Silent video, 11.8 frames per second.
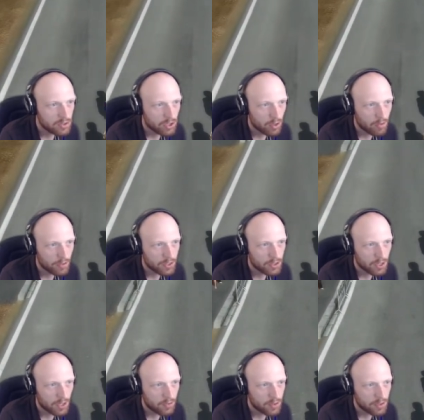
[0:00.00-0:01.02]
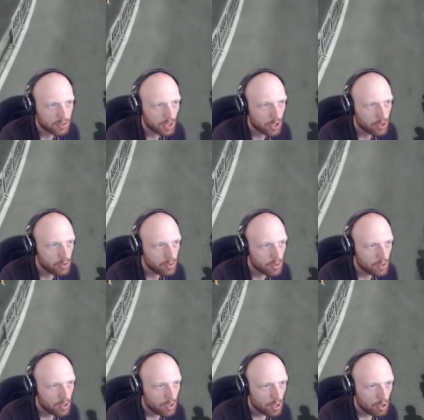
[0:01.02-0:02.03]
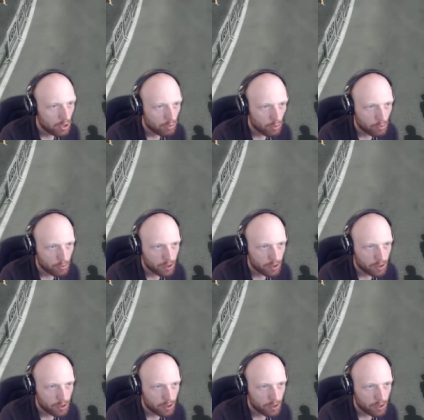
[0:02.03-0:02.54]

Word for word: So I think you're going to have to go Ron